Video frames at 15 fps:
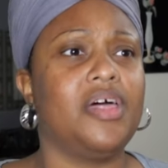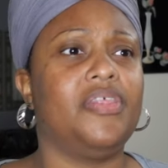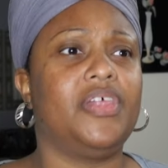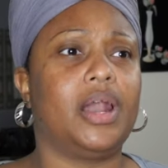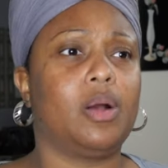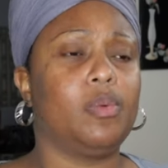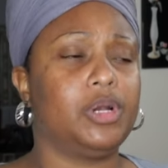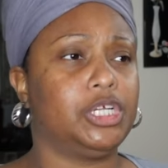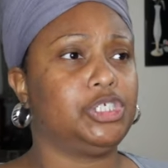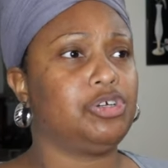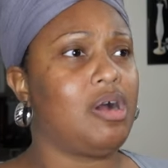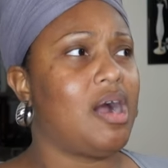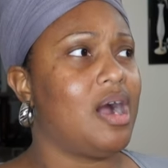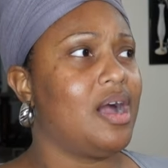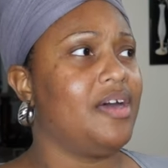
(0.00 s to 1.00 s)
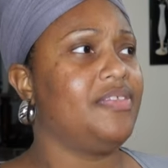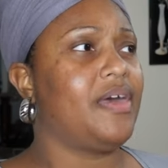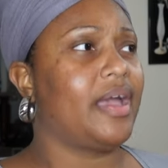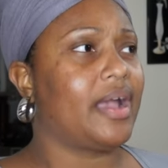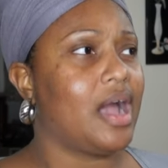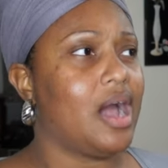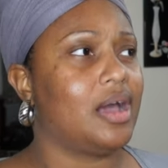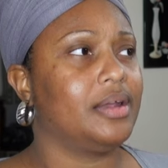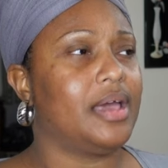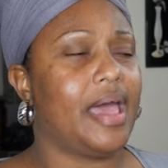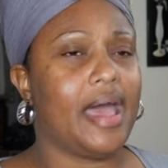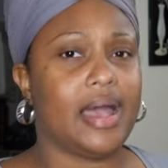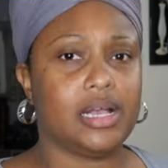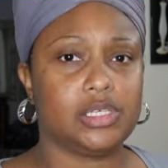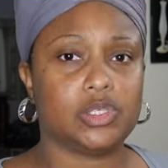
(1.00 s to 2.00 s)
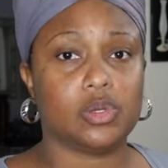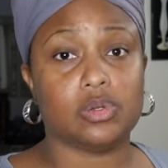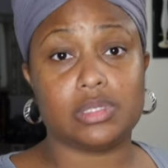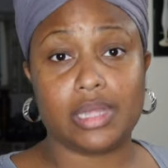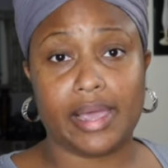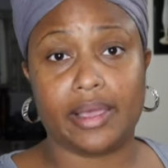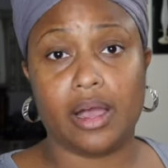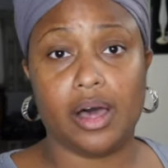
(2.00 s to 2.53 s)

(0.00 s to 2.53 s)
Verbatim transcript: that I want to try that kind of has those like